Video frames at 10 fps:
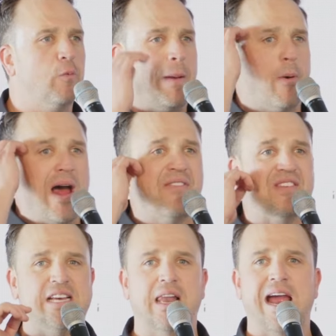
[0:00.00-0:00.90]
people have to
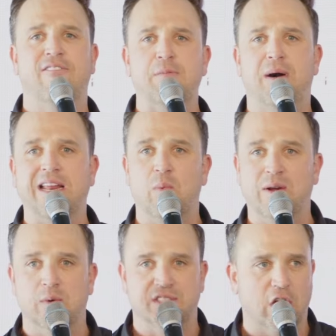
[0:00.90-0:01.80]
tell everybody when it
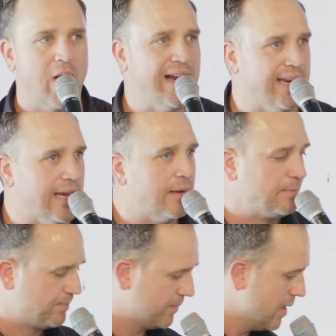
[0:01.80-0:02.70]
was their idea.
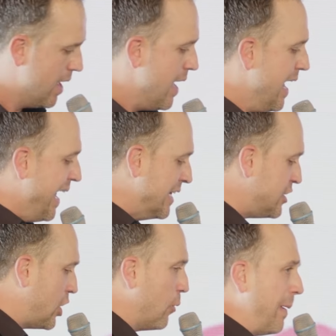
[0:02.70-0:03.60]

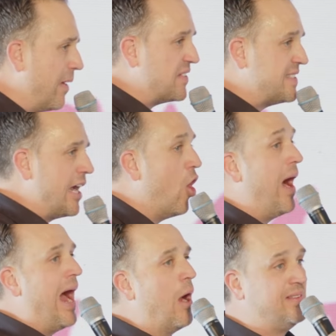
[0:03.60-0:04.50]
Insecure people have to say, oh,
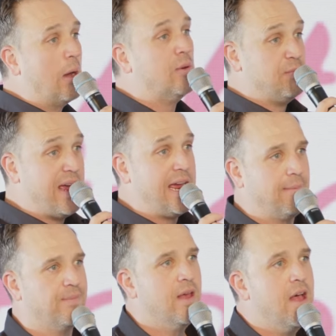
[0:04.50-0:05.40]
I was, that was
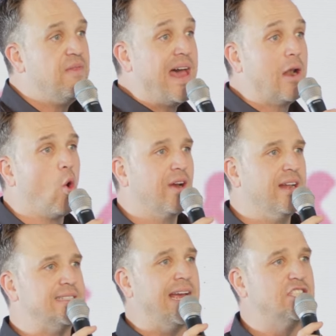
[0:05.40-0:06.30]
me. That
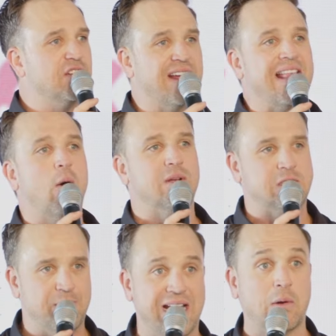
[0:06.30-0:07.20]
organization thing, that was
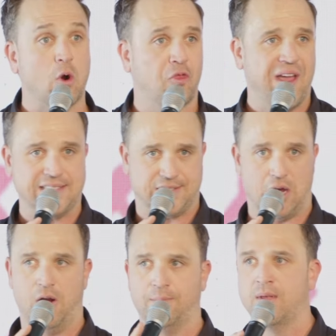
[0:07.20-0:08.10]
me. I wrote that
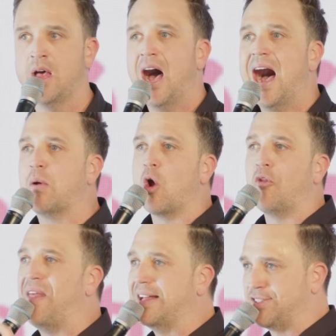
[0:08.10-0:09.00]
song. I wrote
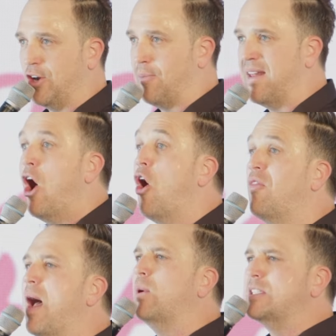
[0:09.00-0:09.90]
that sermon. Oh,
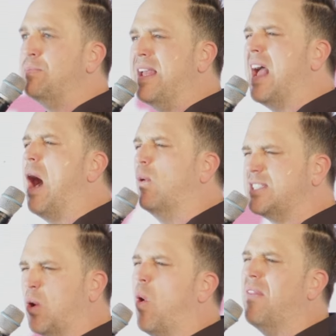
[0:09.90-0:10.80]
that was me. I was
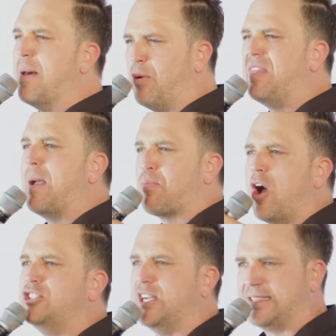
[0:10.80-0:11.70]
the one that put that
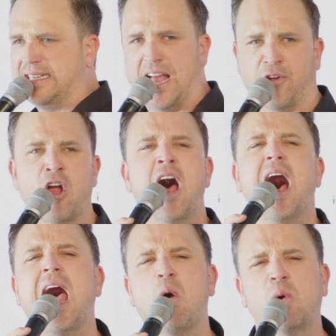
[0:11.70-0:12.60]
project together.
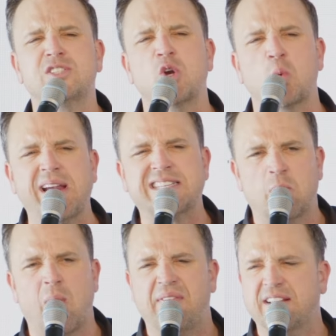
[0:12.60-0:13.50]
I was the reason
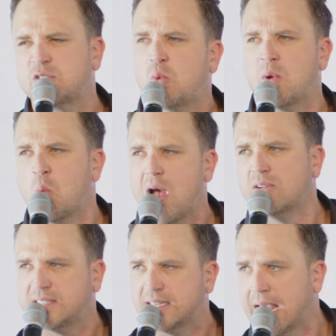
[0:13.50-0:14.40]
why this went well
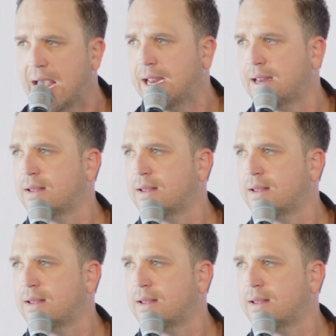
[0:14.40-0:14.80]
today.